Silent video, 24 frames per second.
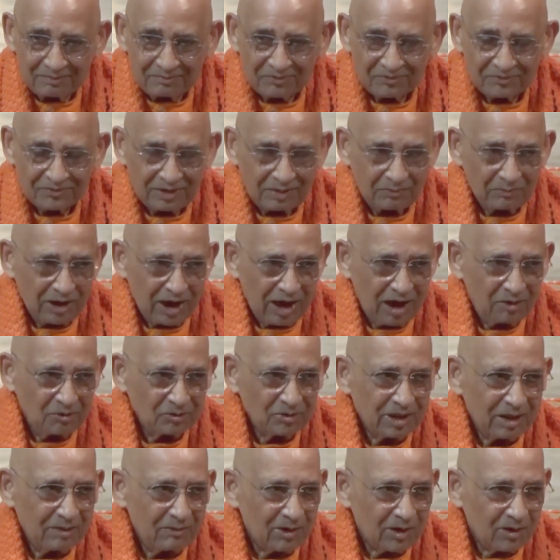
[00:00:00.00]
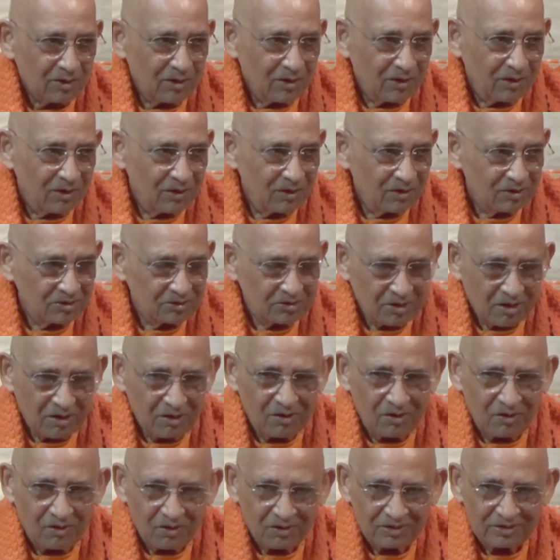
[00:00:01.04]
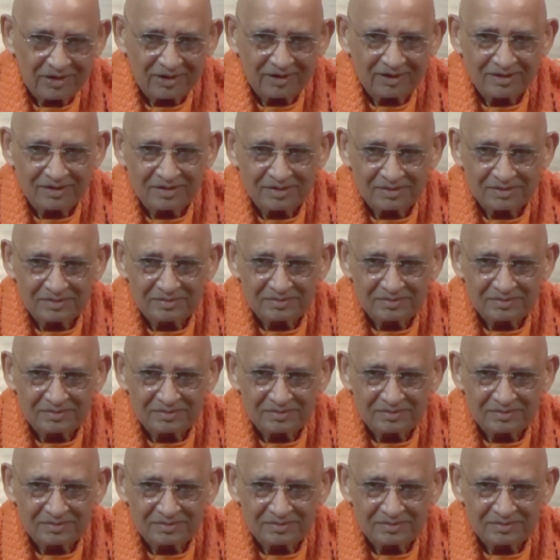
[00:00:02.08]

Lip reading: Somehow they were all drawn.